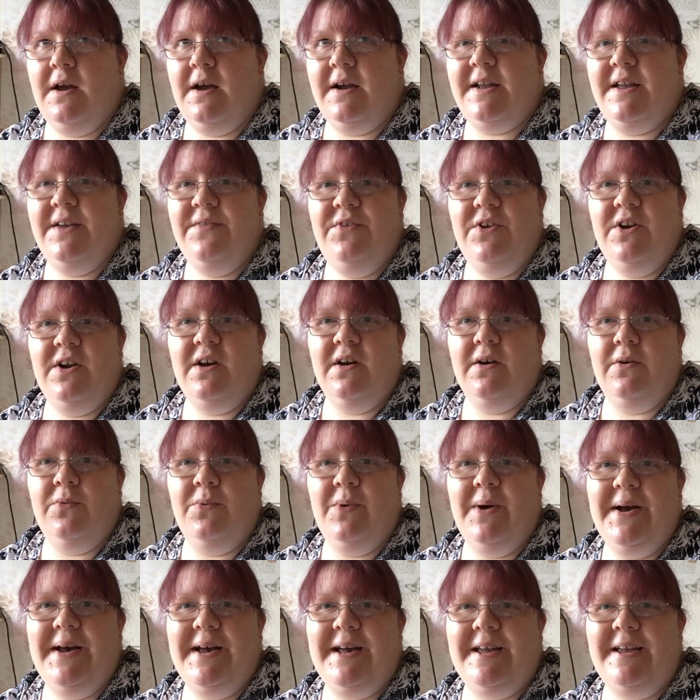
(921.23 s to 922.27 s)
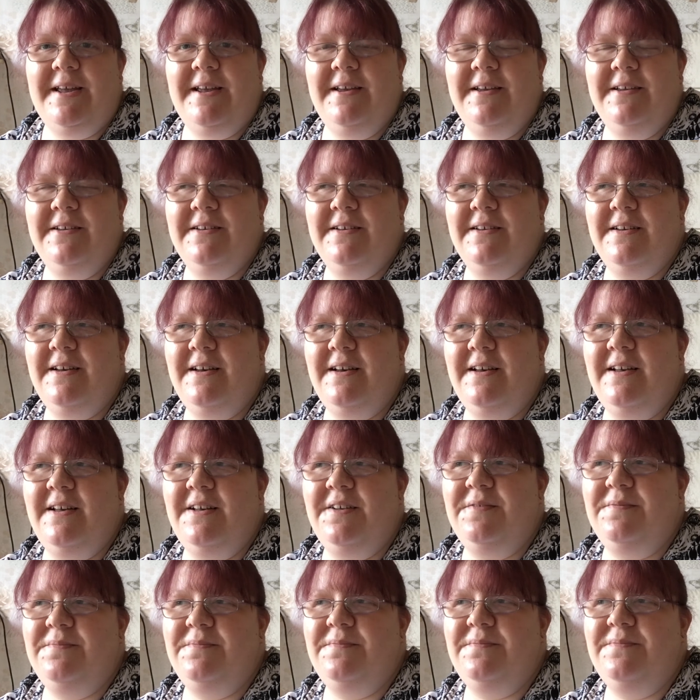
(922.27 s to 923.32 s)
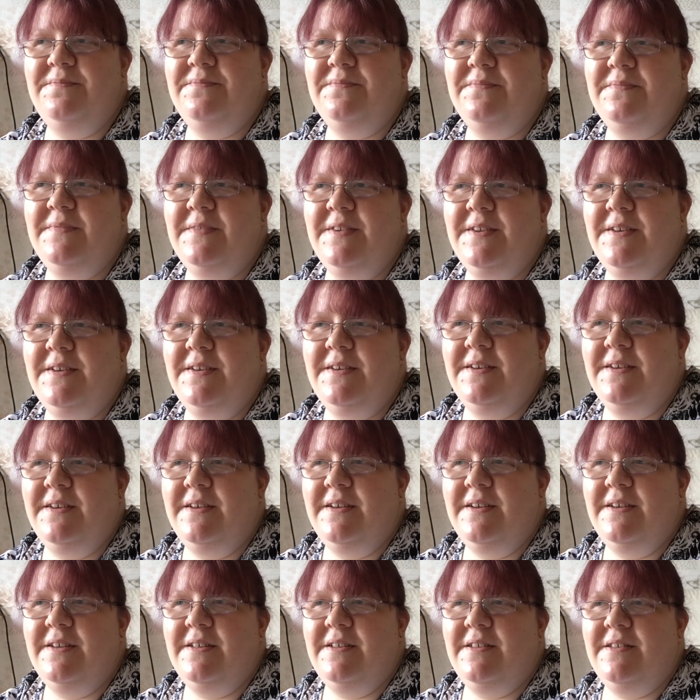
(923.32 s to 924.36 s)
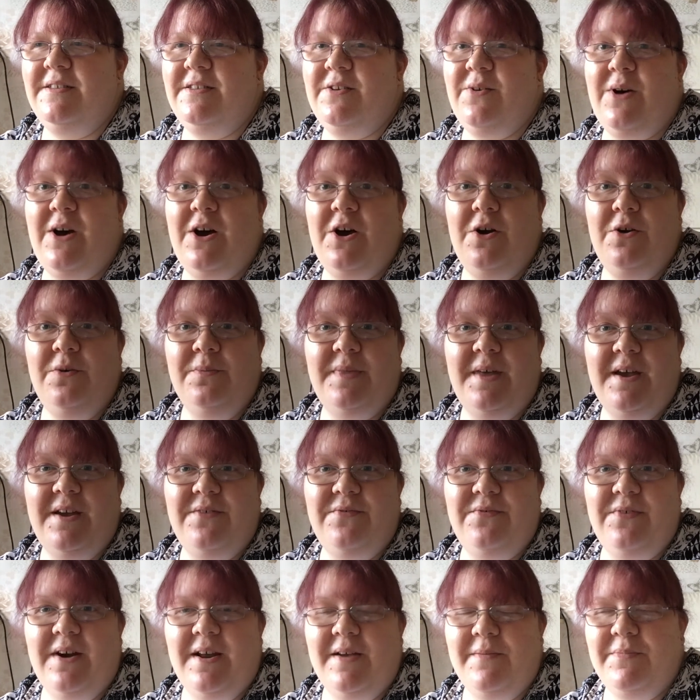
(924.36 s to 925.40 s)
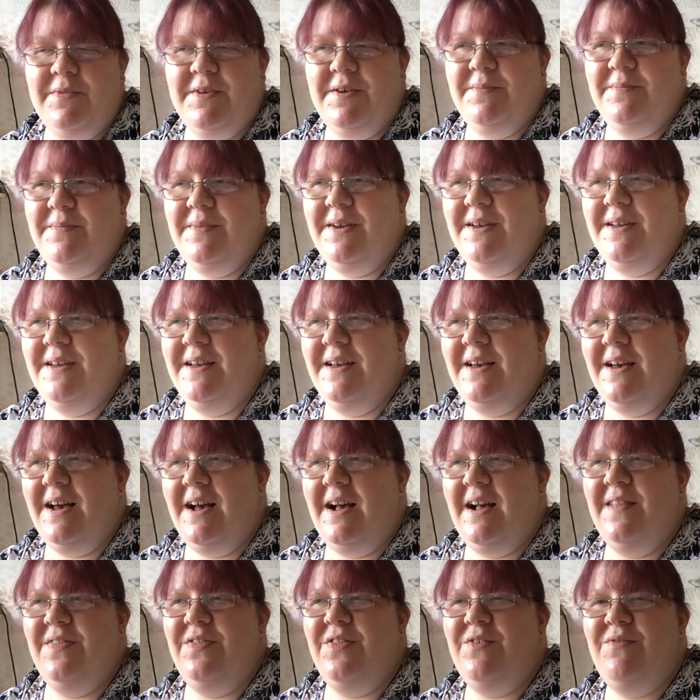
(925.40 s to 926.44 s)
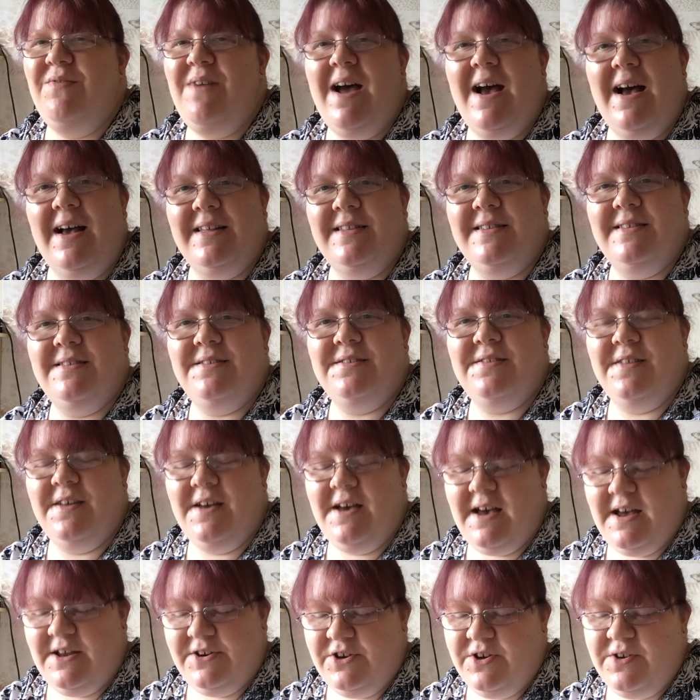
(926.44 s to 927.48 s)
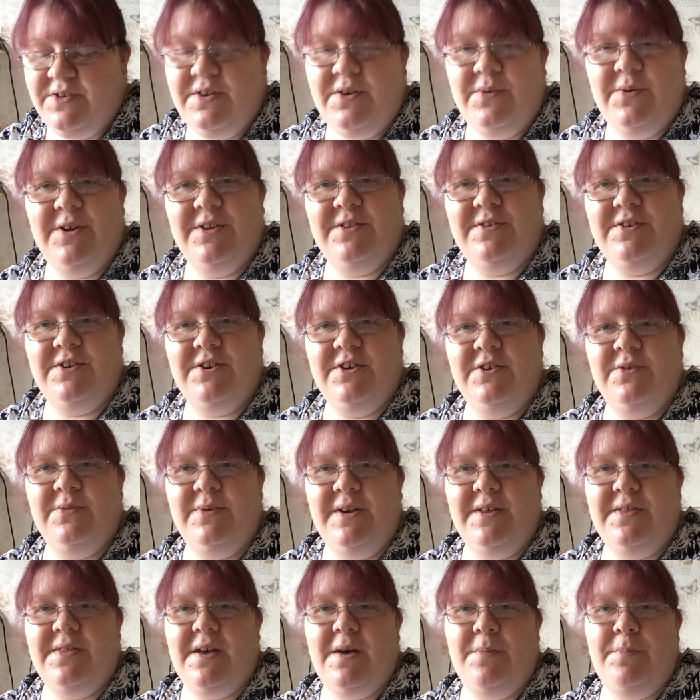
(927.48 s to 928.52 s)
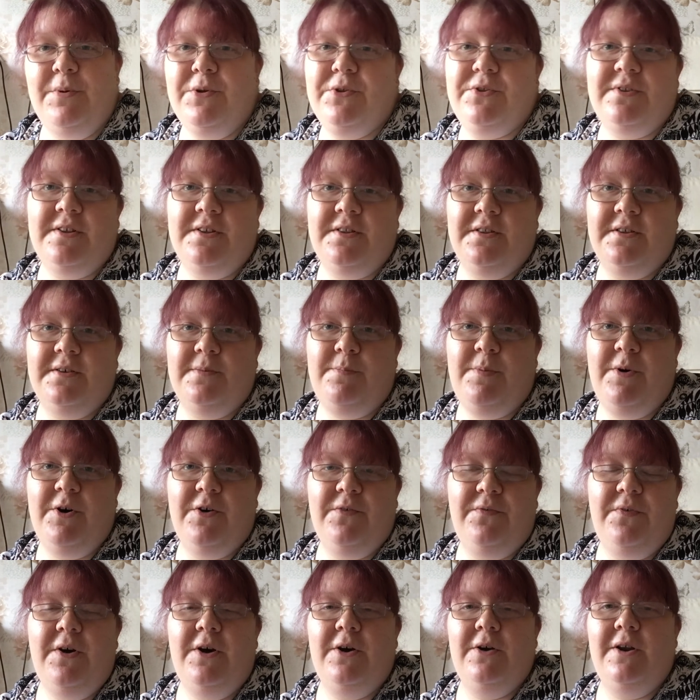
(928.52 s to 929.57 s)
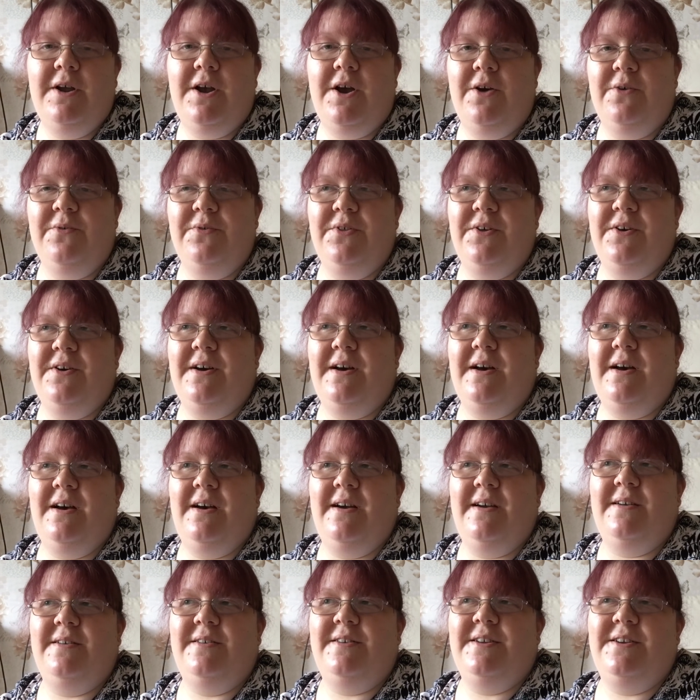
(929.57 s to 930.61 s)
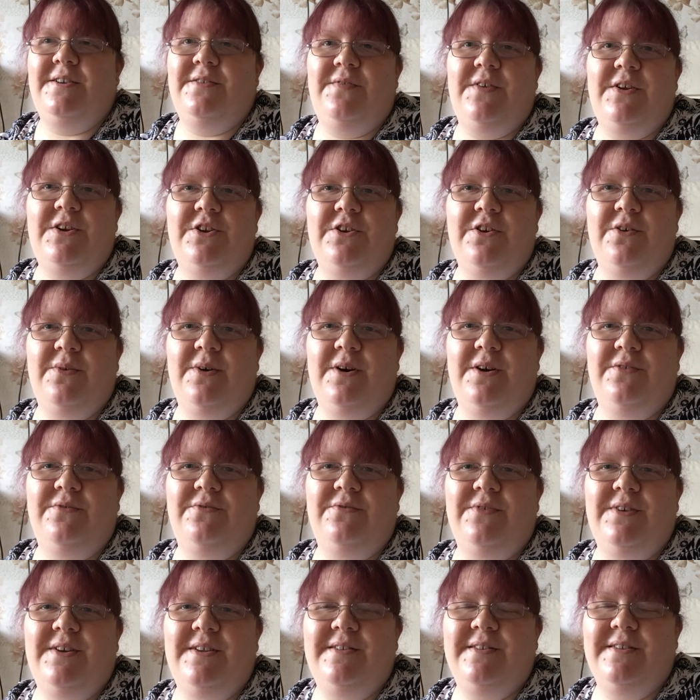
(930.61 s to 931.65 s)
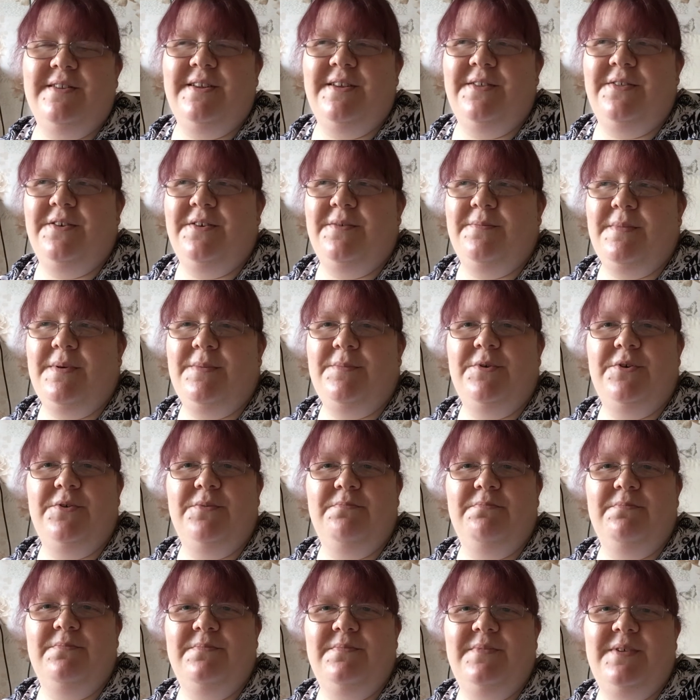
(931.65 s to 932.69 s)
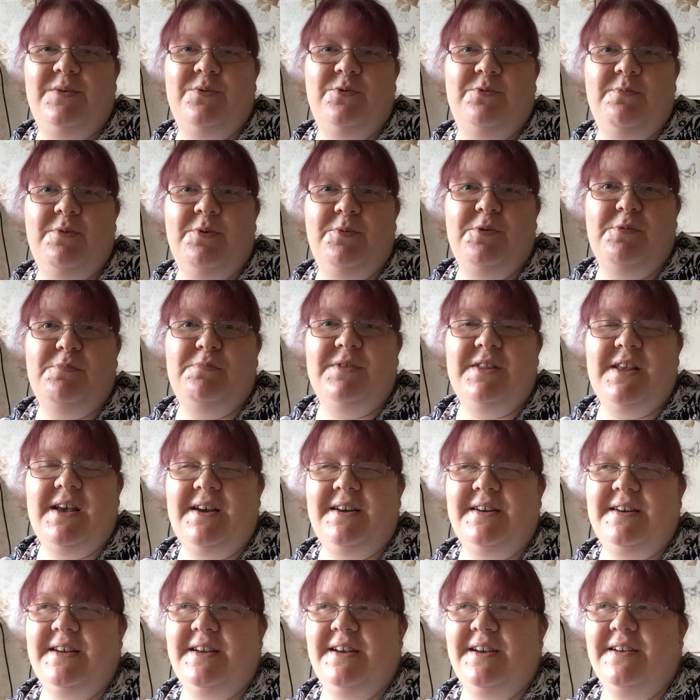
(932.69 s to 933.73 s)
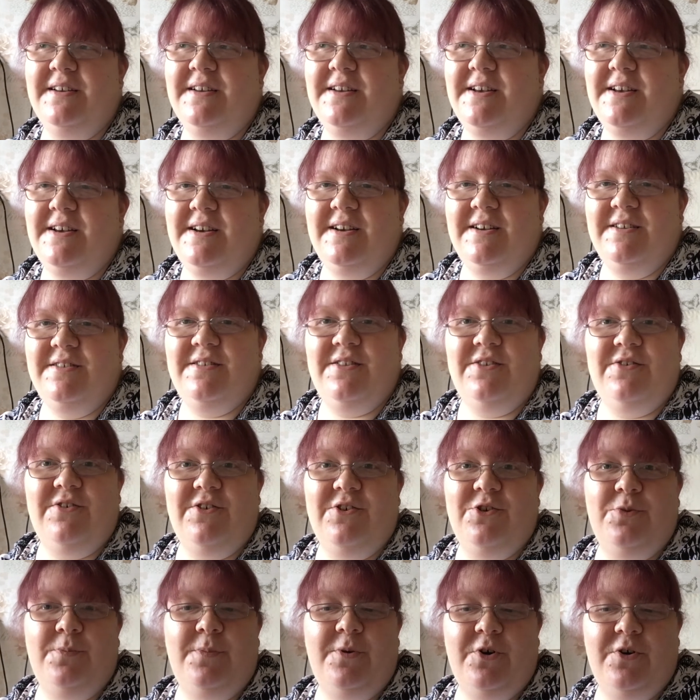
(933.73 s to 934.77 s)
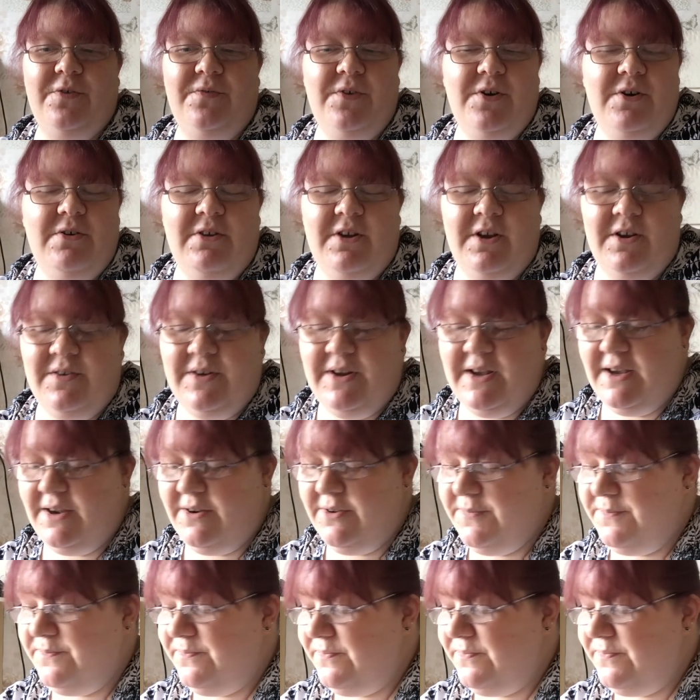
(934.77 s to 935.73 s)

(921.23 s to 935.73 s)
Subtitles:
give a lot away, so I hope they frame them. And the rest that I don't know what to do with, I put in the portfolio that I did a video on recently that it was my mum's idea. So they're on a portfolio now.